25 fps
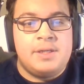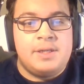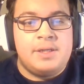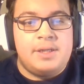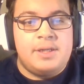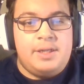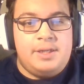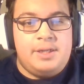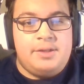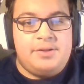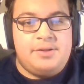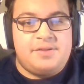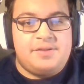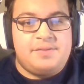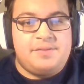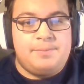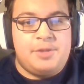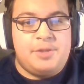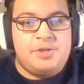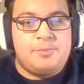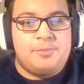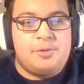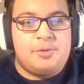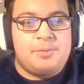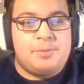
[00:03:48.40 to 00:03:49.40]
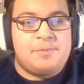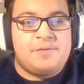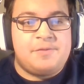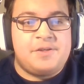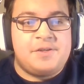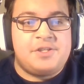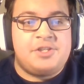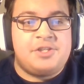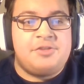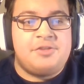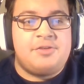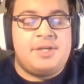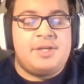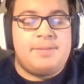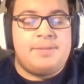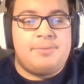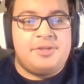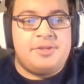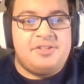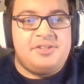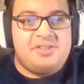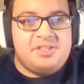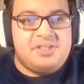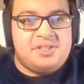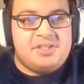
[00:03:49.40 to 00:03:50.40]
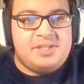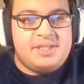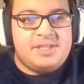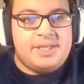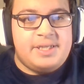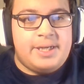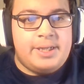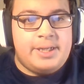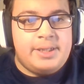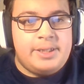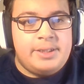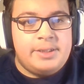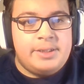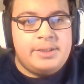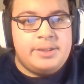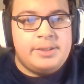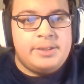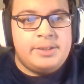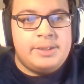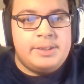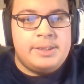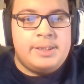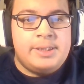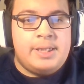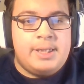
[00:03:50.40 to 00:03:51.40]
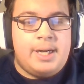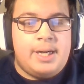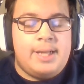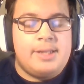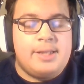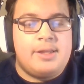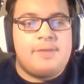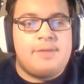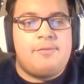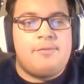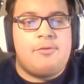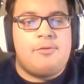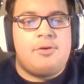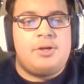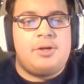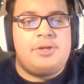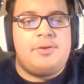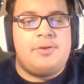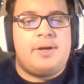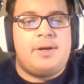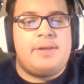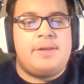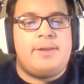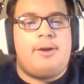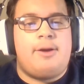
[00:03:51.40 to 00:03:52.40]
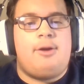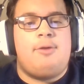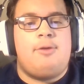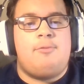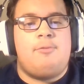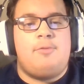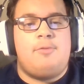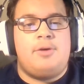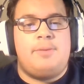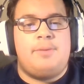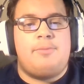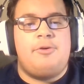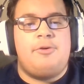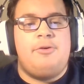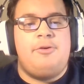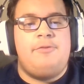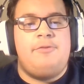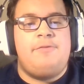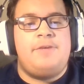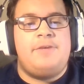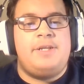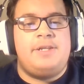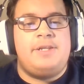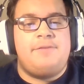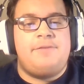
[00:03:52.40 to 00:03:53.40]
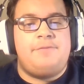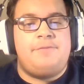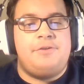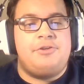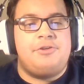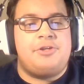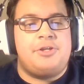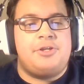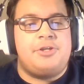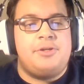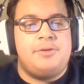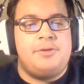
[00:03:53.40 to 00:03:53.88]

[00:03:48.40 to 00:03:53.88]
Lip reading: It looks much more professional and pleasing to the eye. I look forward to how the art will improve in the future.